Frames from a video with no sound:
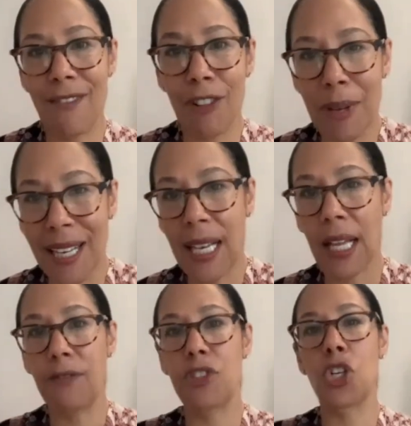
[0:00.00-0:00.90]
everybody
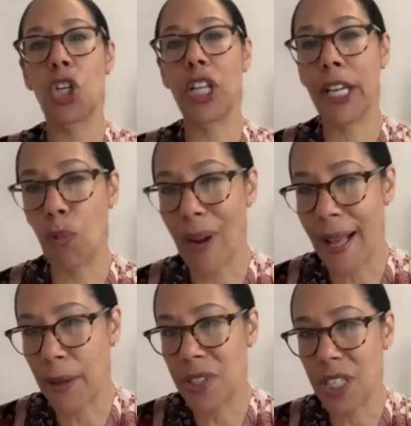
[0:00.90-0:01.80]
kind of circling
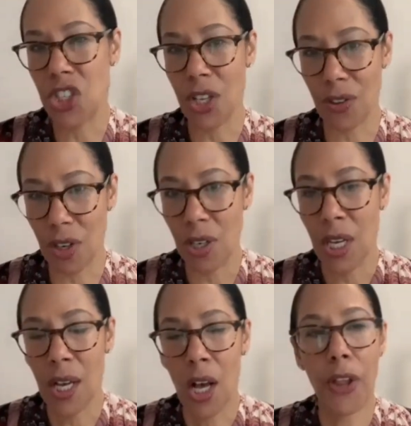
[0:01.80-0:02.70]
around each other.
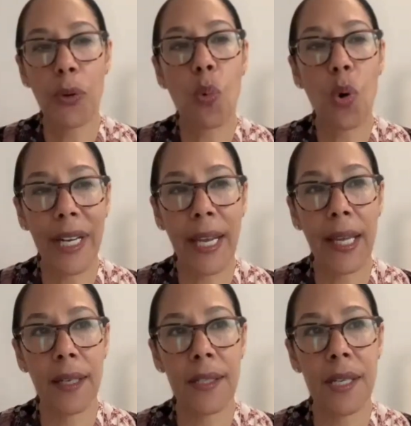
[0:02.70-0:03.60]
On the one
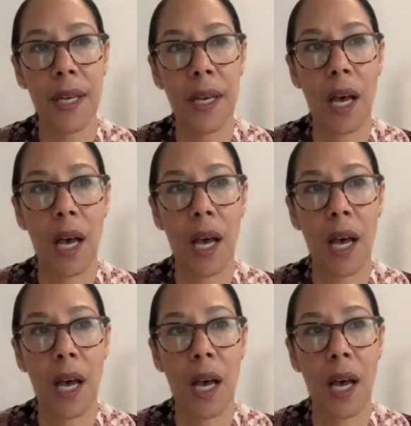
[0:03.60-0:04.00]
hand,